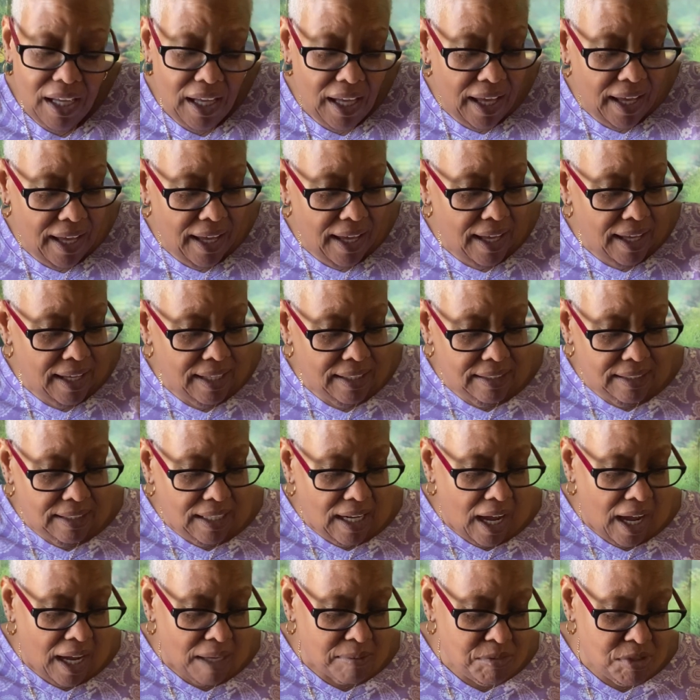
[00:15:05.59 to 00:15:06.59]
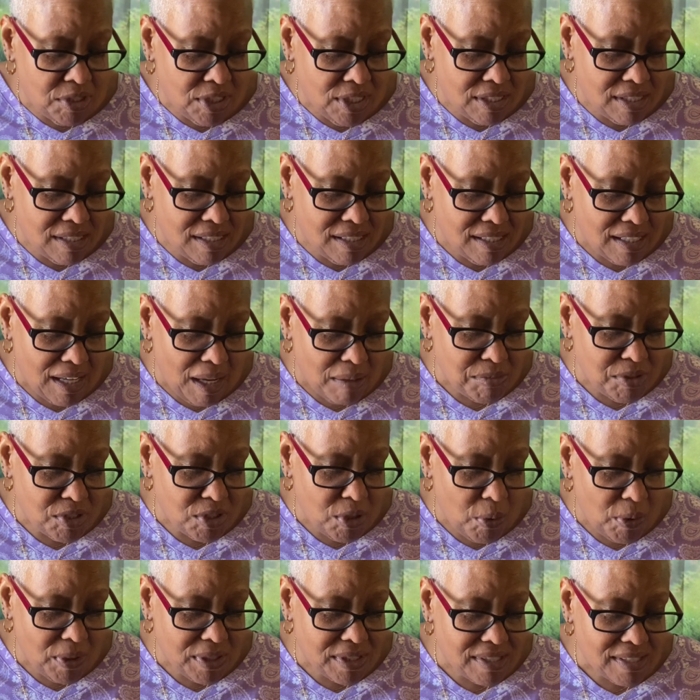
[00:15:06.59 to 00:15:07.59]
And I'm
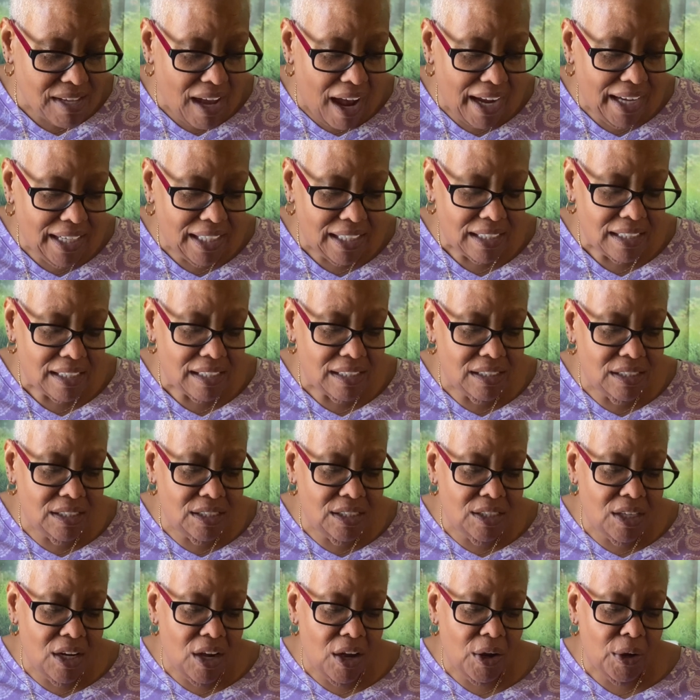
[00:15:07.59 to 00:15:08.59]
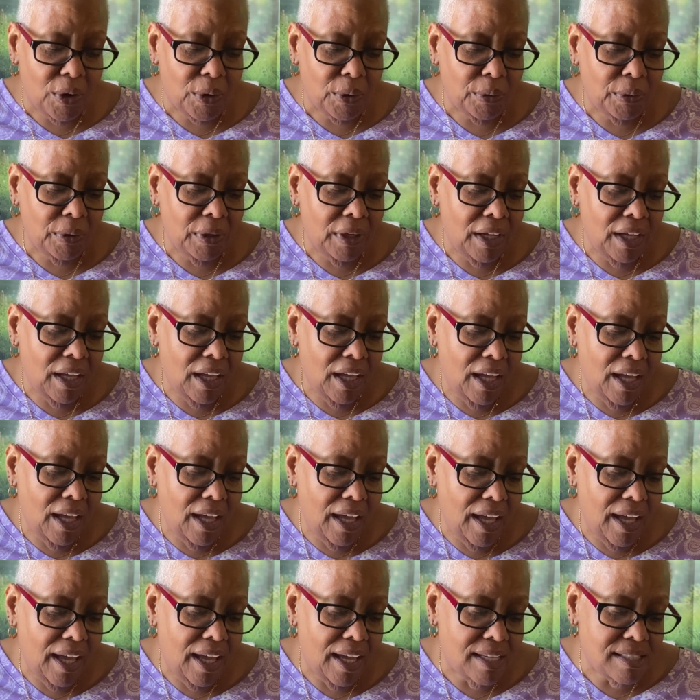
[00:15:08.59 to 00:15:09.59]
so excited,
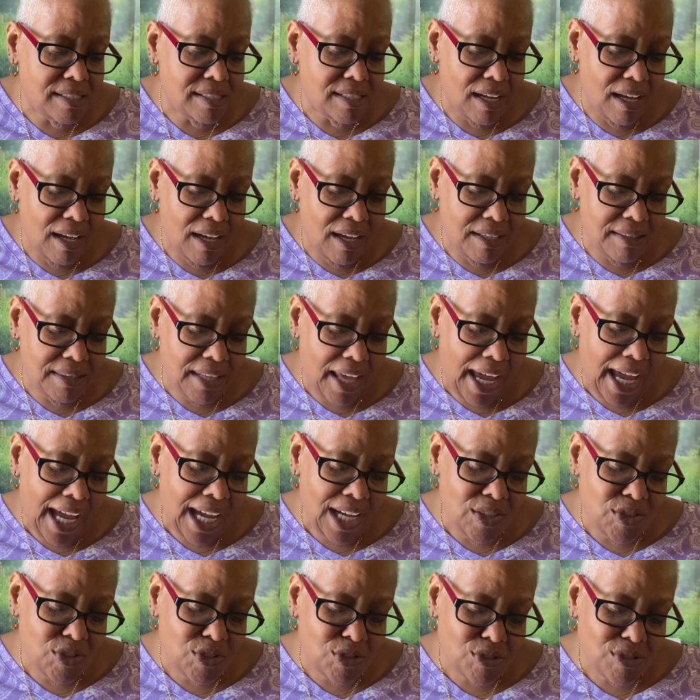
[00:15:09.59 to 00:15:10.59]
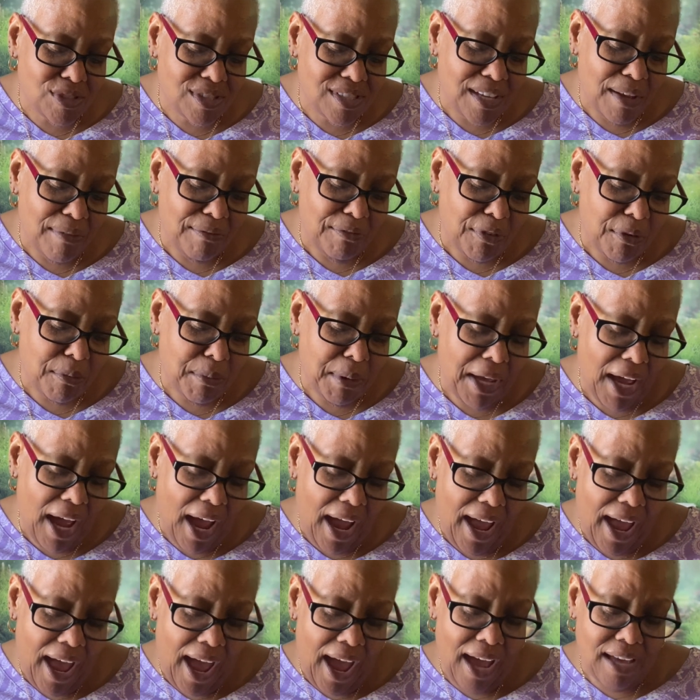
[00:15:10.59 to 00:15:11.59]
And the angels sent for me. I
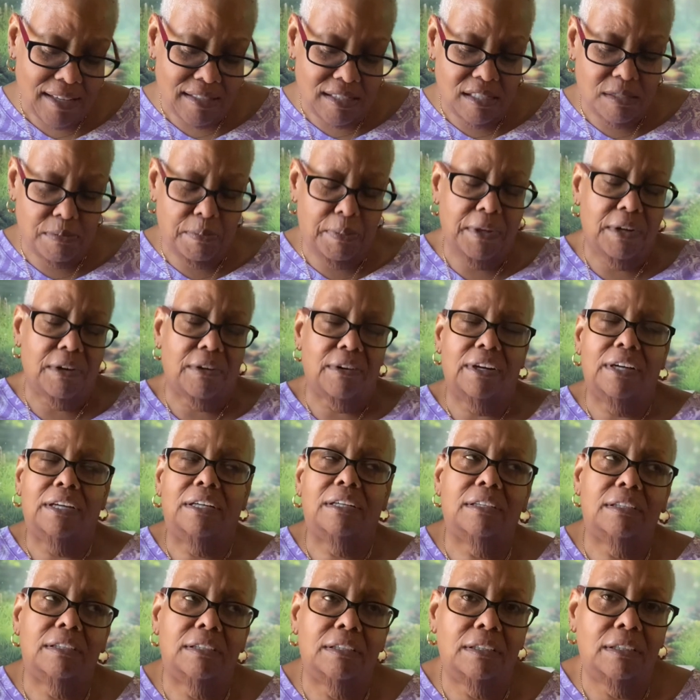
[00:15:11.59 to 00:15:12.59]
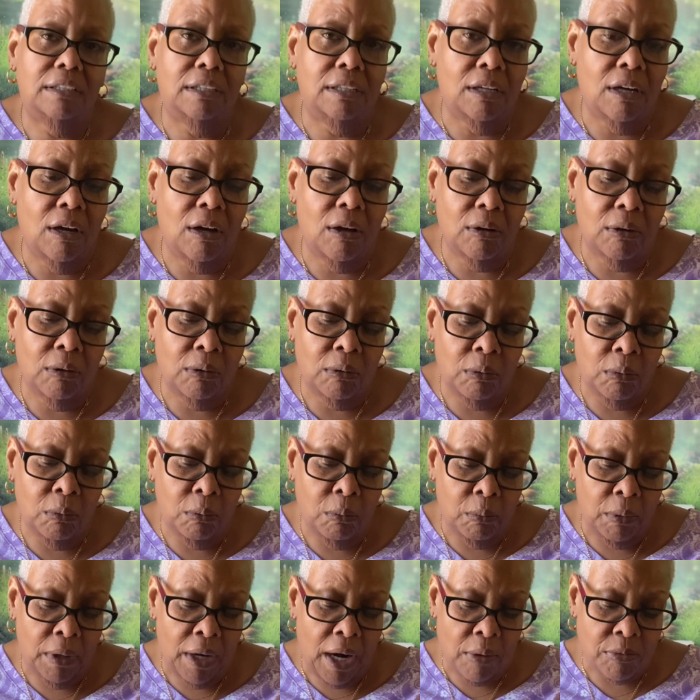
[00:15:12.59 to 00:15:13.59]
asked Spirit,
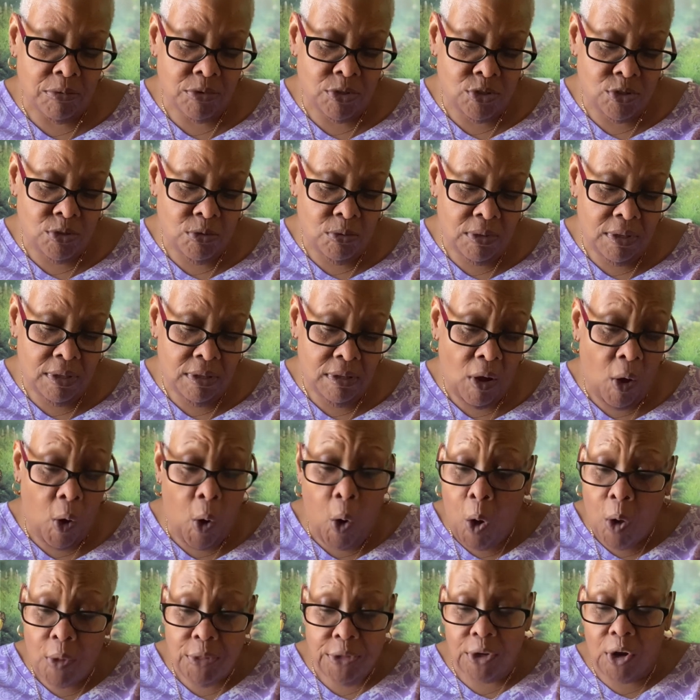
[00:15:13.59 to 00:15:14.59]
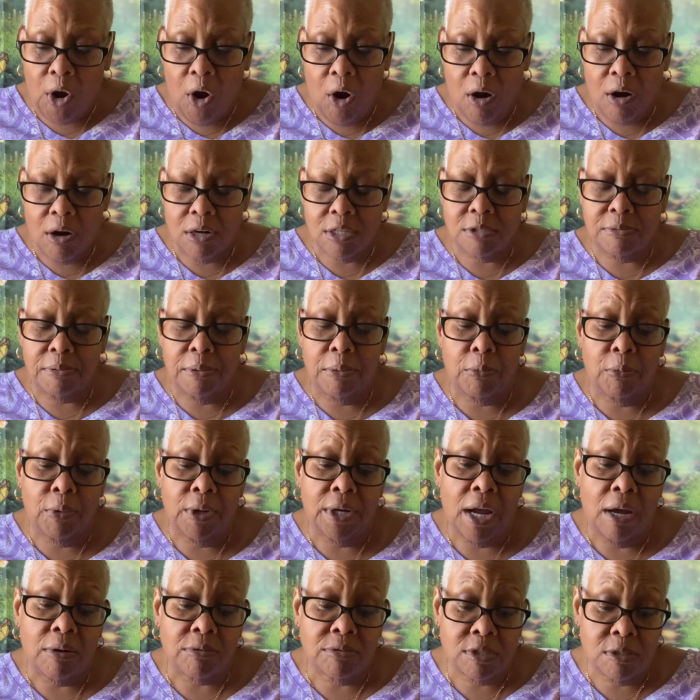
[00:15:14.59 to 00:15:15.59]
when I was doing all the cards, but
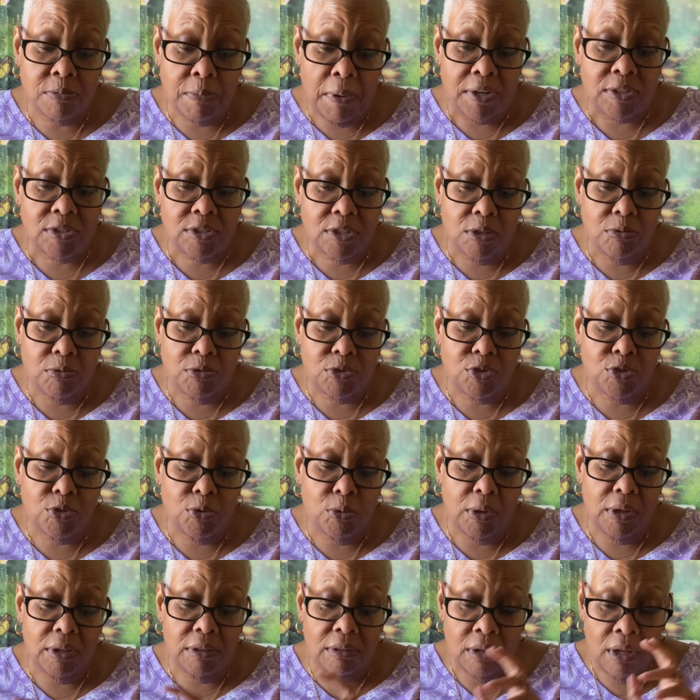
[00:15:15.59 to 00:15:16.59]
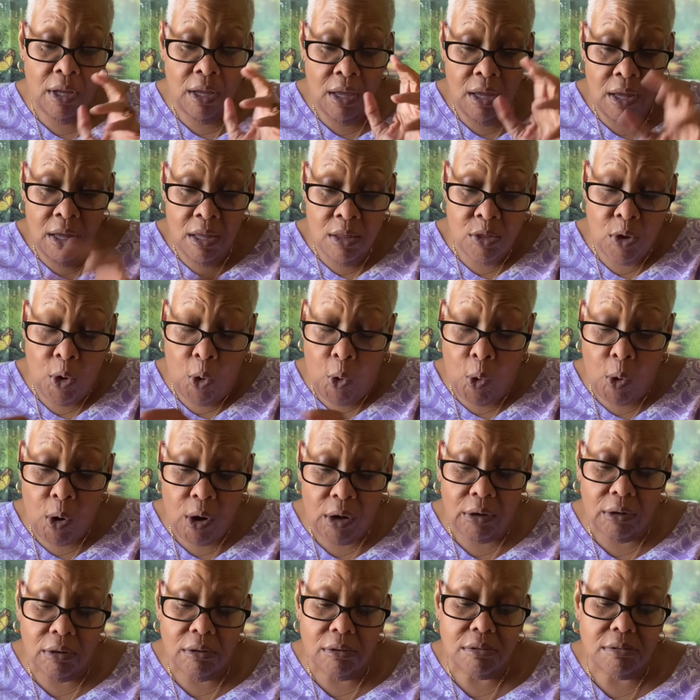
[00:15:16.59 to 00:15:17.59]
when I especially was doing the
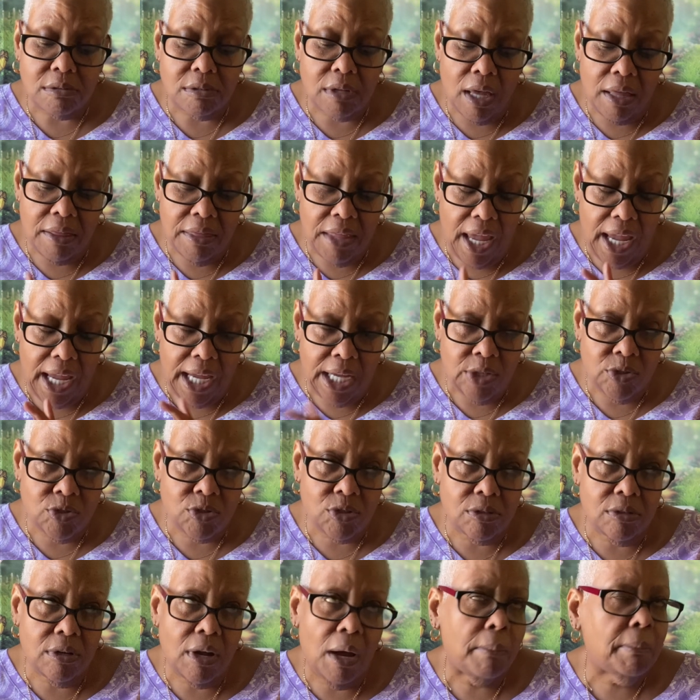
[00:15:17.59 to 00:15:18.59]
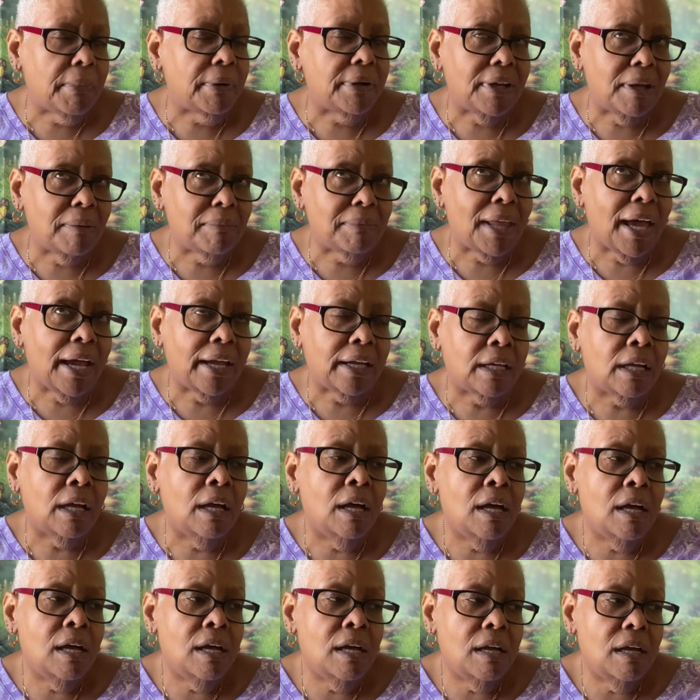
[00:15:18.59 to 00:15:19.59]
oracles and the angel number, and I'm like,
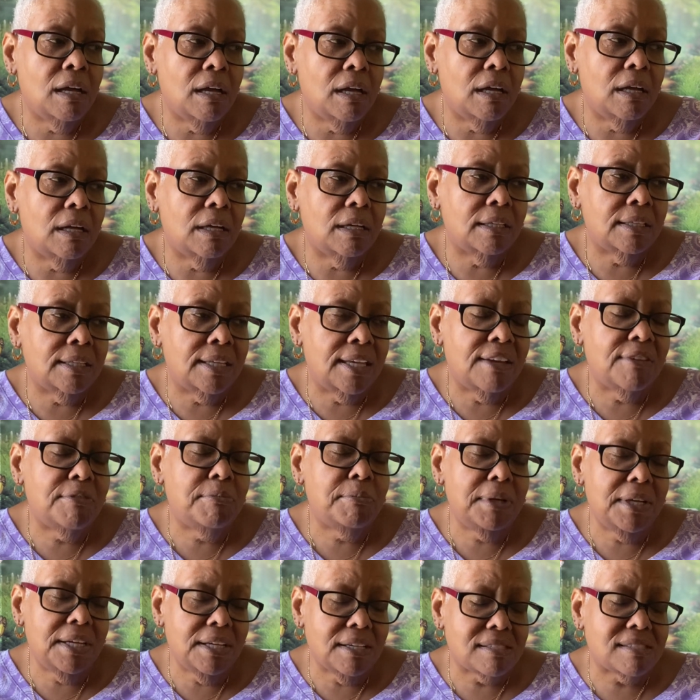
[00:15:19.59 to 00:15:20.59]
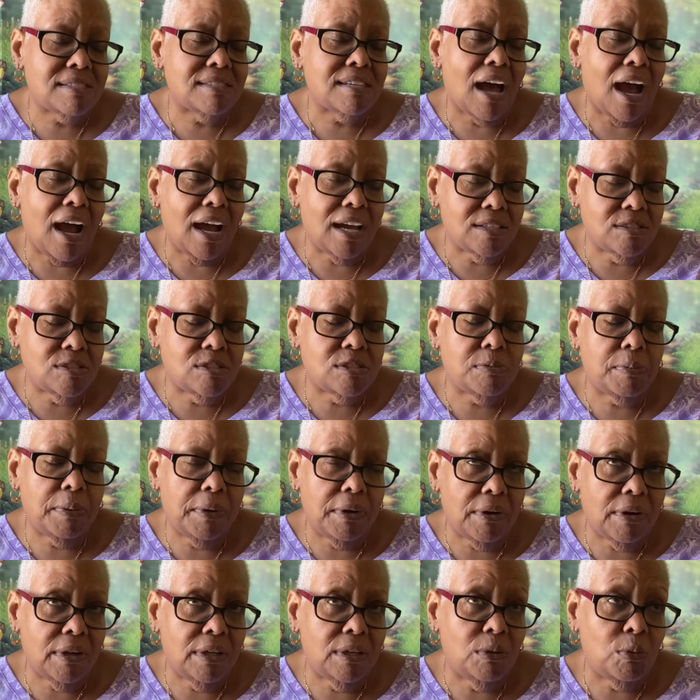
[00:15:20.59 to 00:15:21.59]
give me a sign,
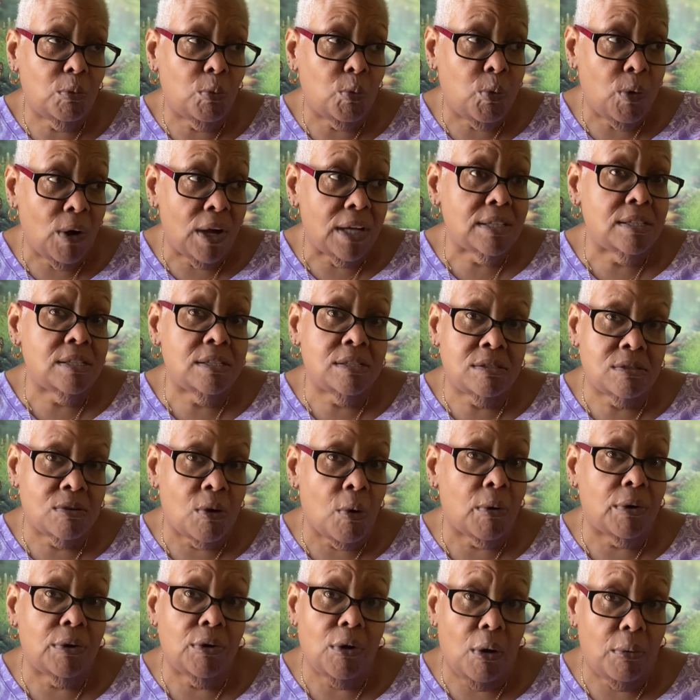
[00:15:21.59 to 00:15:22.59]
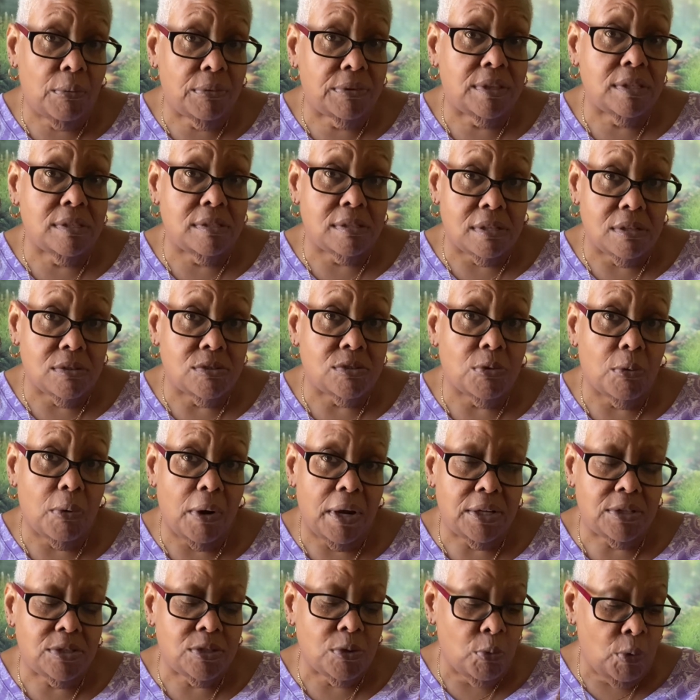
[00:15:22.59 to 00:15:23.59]
Spirit, what is going on with this
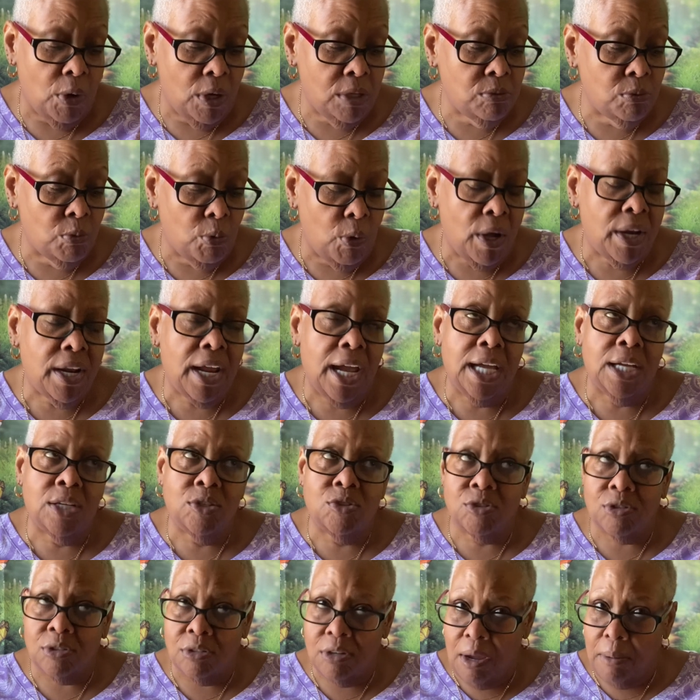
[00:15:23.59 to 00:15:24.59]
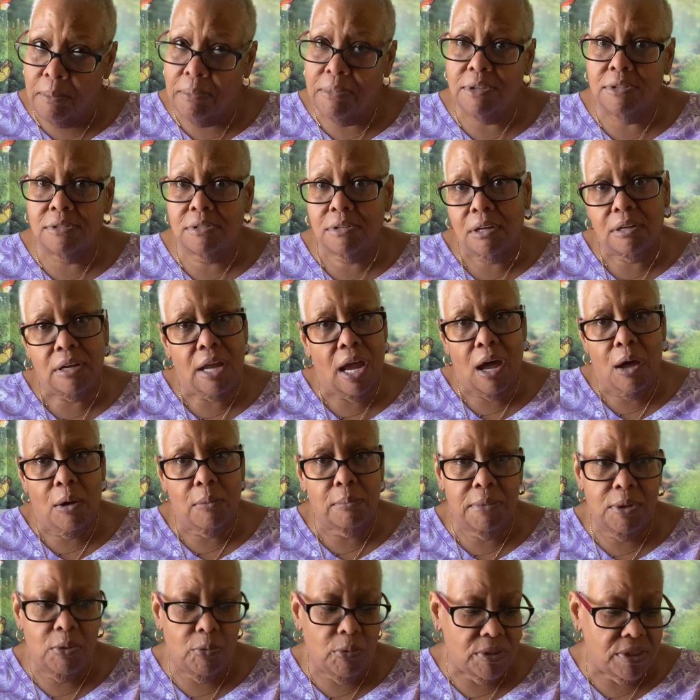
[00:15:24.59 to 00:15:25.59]
situation? What angel number is going to help
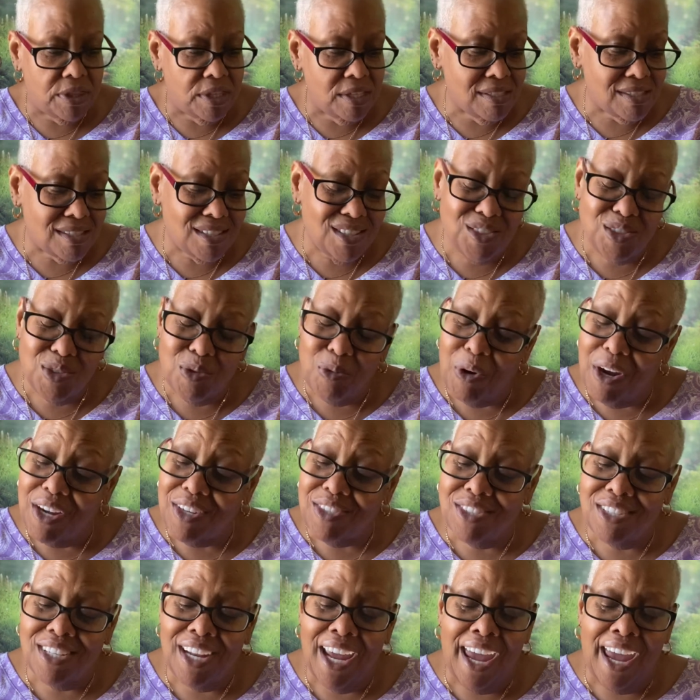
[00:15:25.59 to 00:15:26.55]
me with this situation?